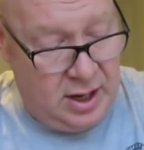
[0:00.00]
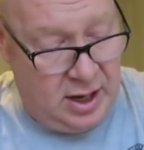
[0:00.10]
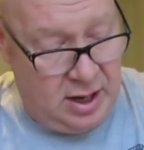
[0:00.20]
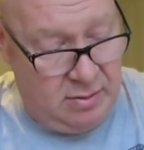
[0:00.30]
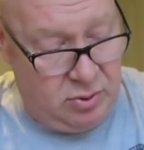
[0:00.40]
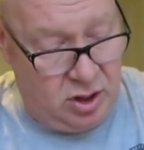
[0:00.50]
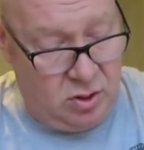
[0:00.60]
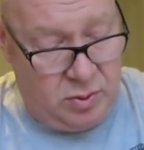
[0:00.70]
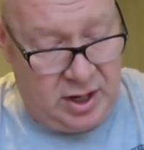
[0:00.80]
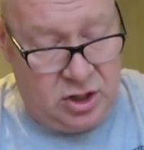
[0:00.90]
But
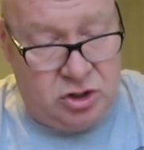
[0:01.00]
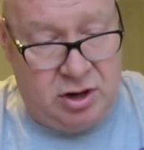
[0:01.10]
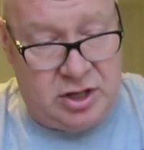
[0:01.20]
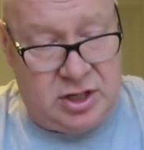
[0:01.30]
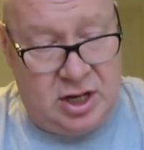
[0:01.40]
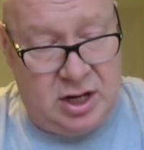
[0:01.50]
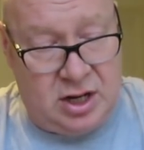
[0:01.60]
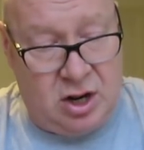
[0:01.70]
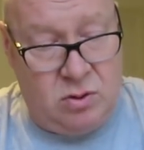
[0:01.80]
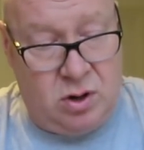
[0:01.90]
it'll be interesting.
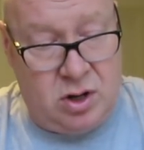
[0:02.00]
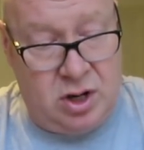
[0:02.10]
I don't know what